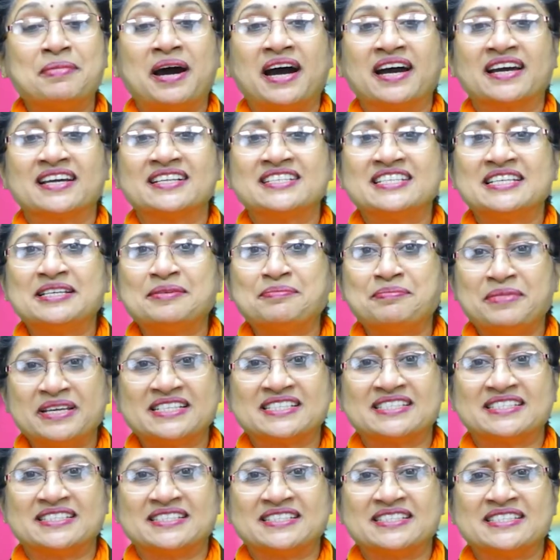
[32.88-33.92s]
marketing
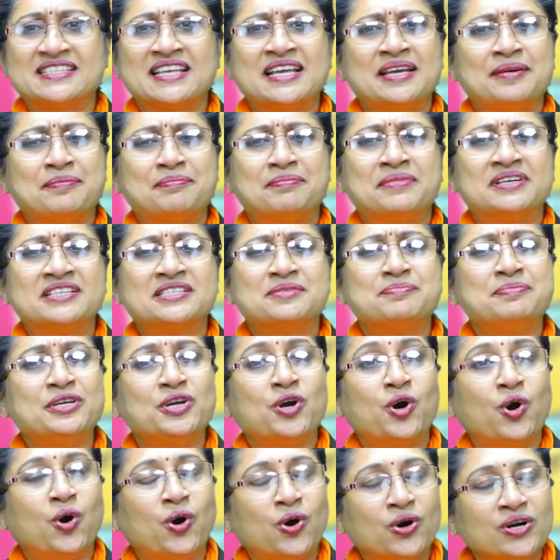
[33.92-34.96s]
mixes must
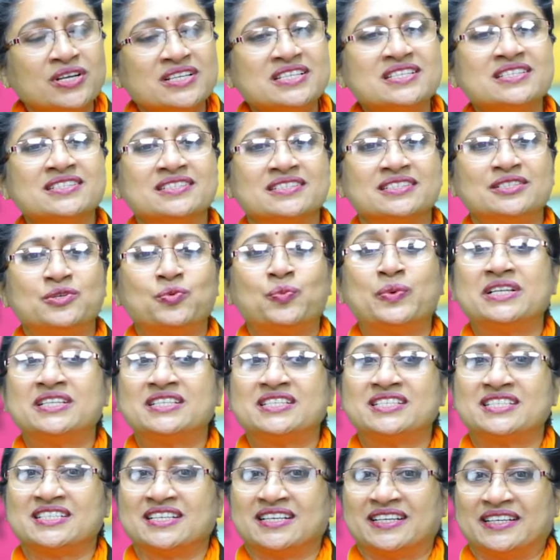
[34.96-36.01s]
be altered with
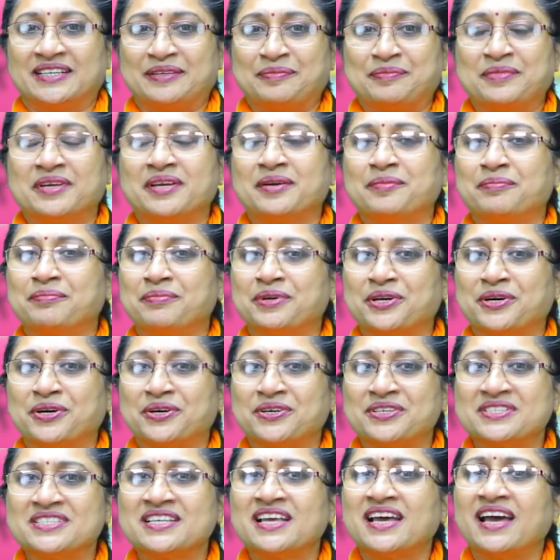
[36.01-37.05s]
time
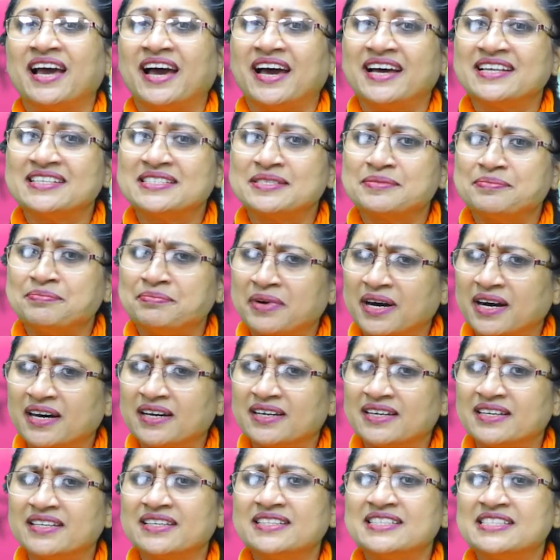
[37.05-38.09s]
because as
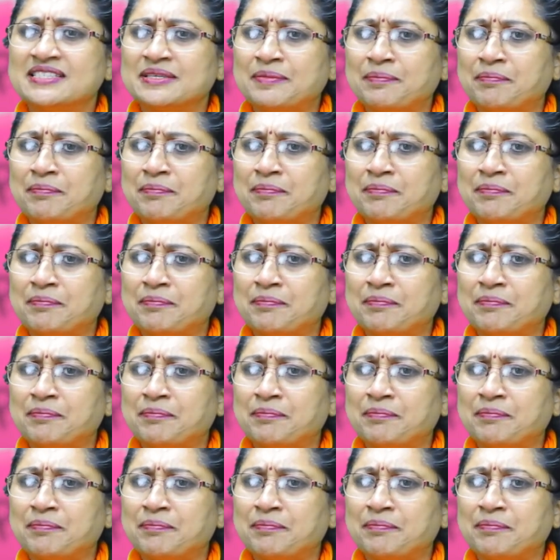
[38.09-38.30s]
markets